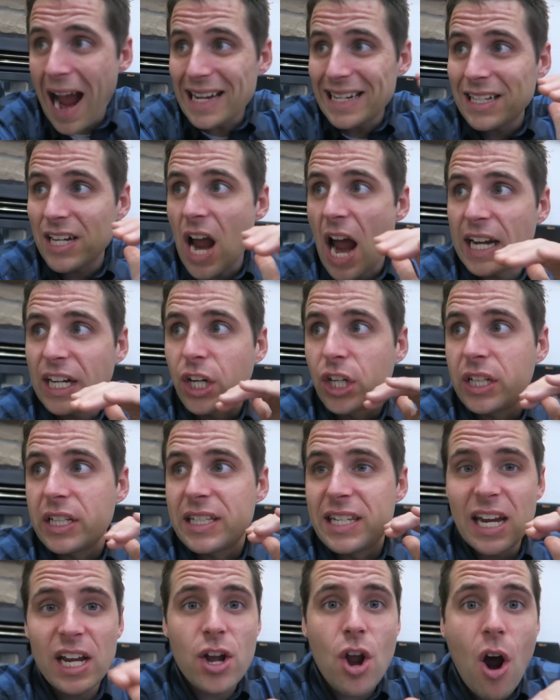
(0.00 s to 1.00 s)
I
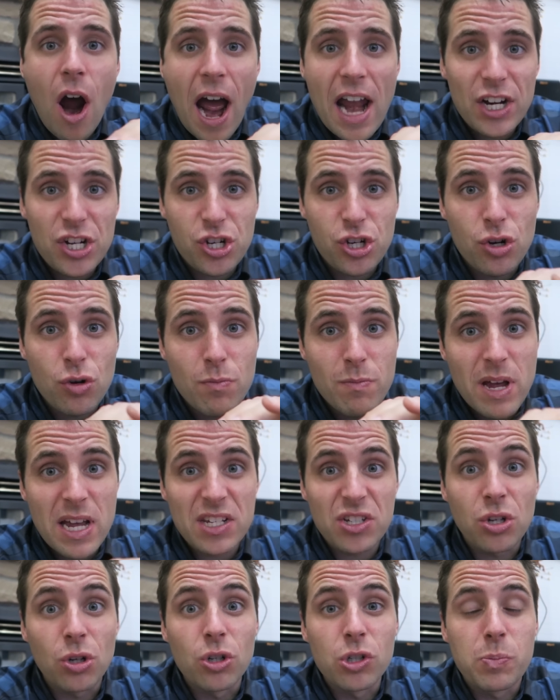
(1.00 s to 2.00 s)
didn't know how to shoot
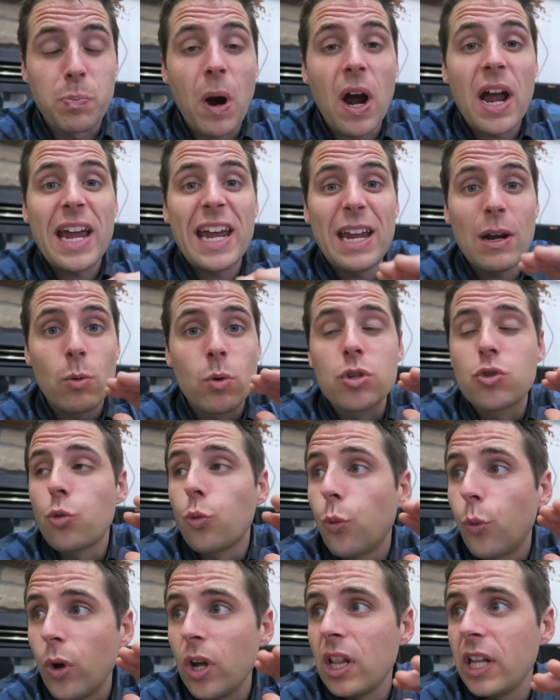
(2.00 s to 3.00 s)
missiles, but it was
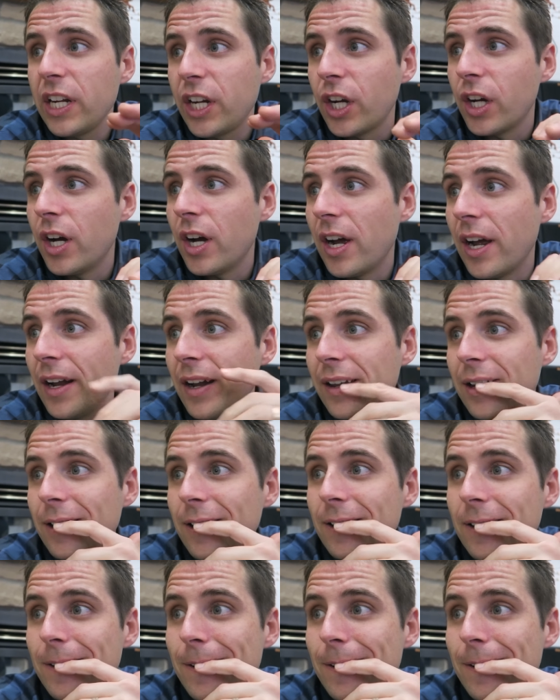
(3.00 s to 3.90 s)
really good.